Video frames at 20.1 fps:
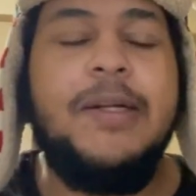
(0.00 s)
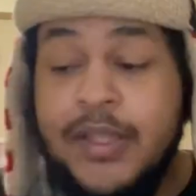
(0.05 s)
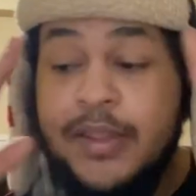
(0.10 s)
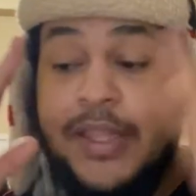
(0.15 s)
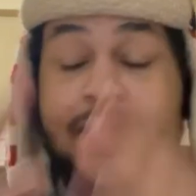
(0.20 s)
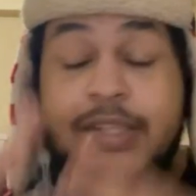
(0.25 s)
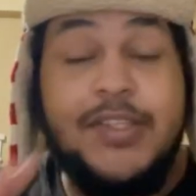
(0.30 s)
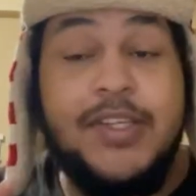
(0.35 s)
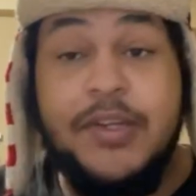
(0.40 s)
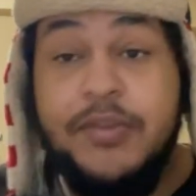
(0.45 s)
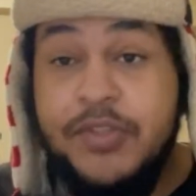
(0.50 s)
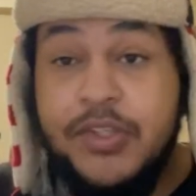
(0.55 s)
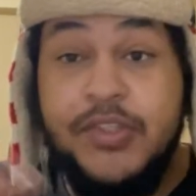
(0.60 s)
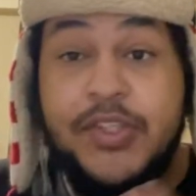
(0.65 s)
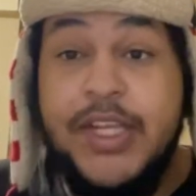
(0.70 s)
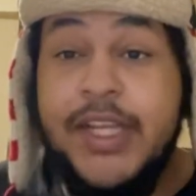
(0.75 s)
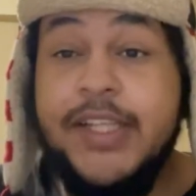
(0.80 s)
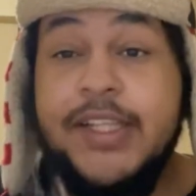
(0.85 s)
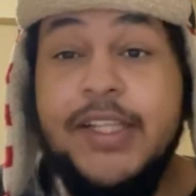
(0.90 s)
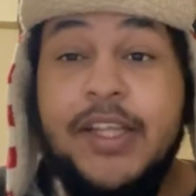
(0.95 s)
That sounds
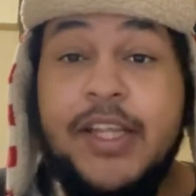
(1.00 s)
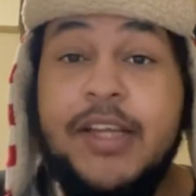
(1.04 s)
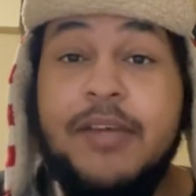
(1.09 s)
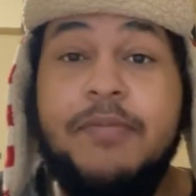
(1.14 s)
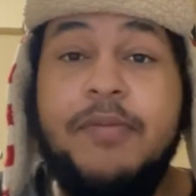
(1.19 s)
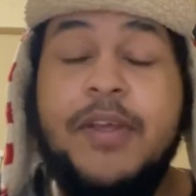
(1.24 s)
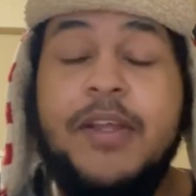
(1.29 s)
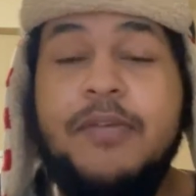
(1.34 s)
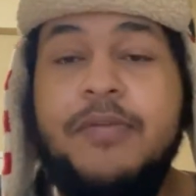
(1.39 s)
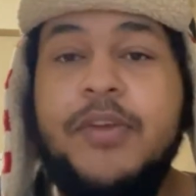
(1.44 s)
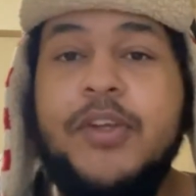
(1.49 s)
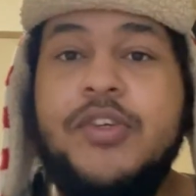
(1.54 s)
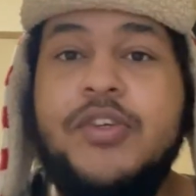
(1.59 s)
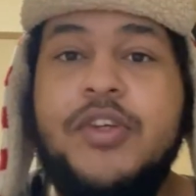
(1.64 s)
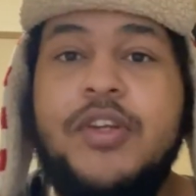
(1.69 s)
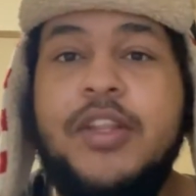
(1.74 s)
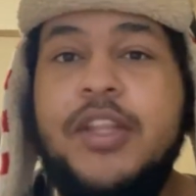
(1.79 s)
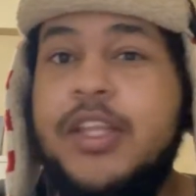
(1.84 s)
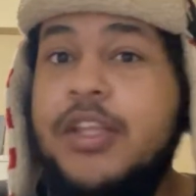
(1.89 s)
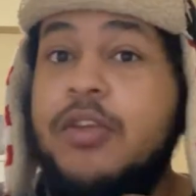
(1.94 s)
exactly like a fan
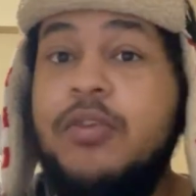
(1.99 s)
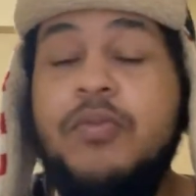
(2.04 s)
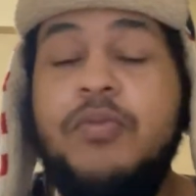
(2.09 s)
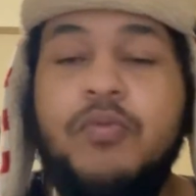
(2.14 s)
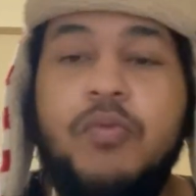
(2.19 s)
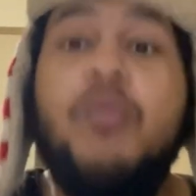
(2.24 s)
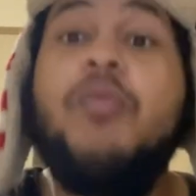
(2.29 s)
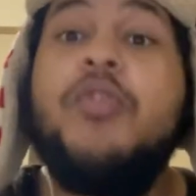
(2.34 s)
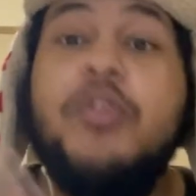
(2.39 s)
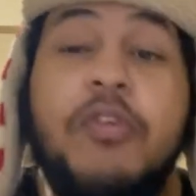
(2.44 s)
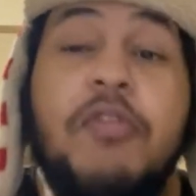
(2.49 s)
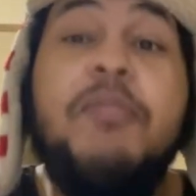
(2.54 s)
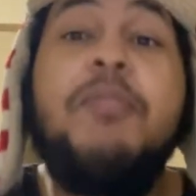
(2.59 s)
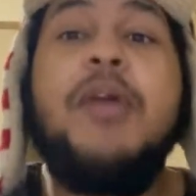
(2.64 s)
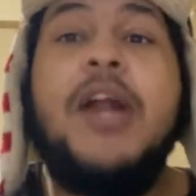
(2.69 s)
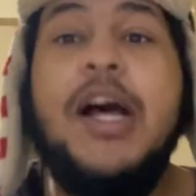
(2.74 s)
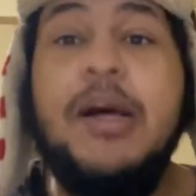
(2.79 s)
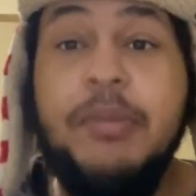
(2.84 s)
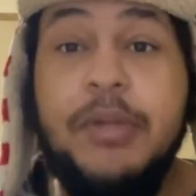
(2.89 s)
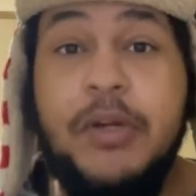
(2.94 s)
fiction that you've
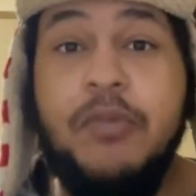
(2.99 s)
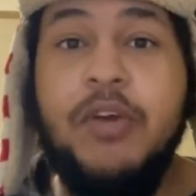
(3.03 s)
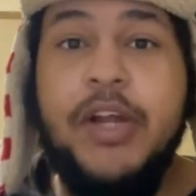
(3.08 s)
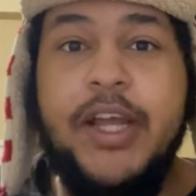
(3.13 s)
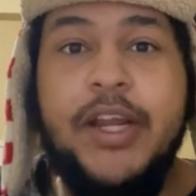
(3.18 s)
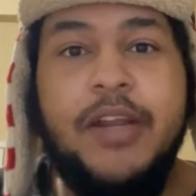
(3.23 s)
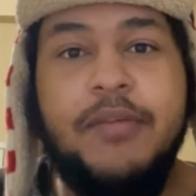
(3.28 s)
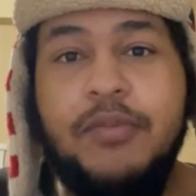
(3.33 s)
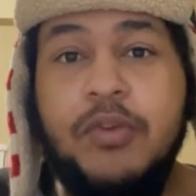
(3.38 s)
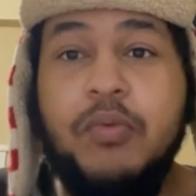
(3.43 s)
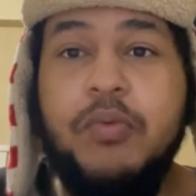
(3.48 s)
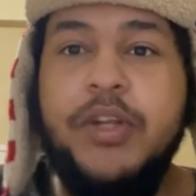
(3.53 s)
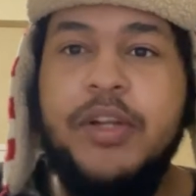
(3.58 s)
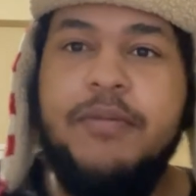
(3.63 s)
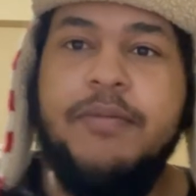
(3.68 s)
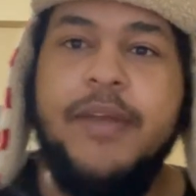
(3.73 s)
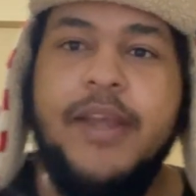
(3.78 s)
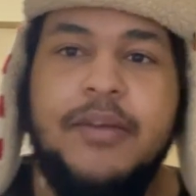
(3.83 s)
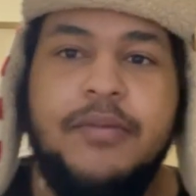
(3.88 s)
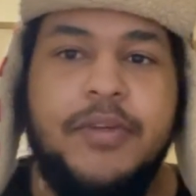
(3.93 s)
probably read if you read
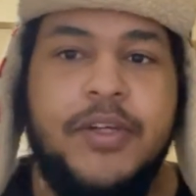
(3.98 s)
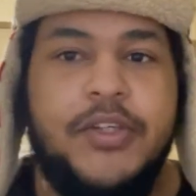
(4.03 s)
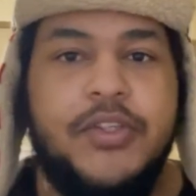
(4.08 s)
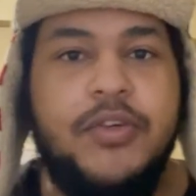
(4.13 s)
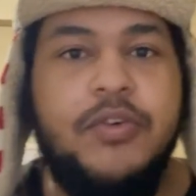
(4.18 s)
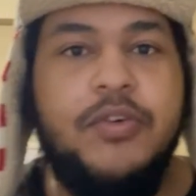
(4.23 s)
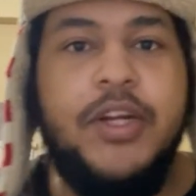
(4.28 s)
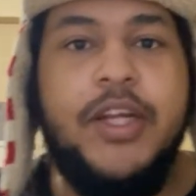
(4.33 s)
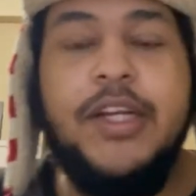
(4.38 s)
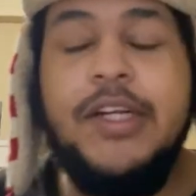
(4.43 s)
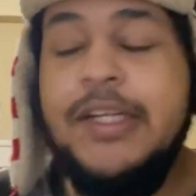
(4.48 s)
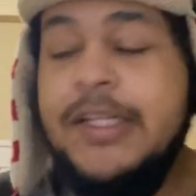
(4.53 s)
fan fiction, right?